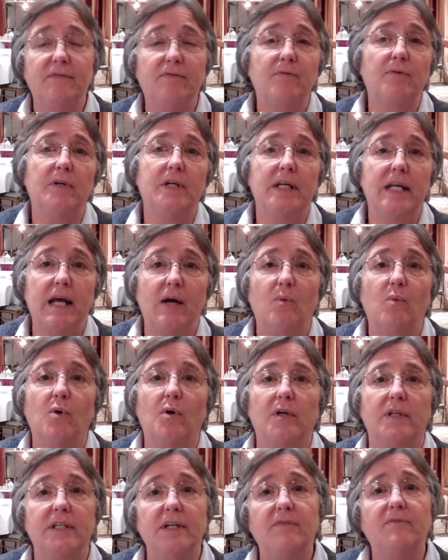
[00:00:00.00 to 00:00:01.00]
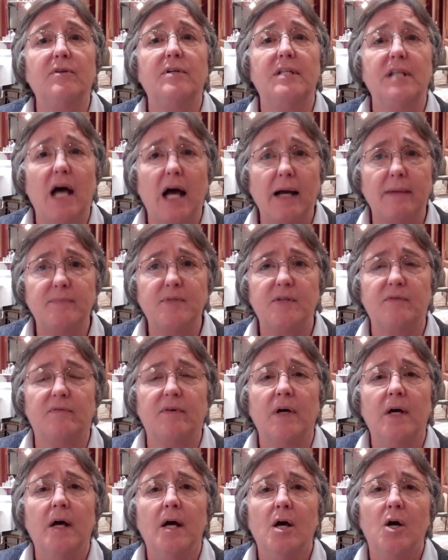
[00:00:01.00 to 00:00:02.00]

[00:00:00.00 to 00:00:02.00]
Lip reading: different network, different types of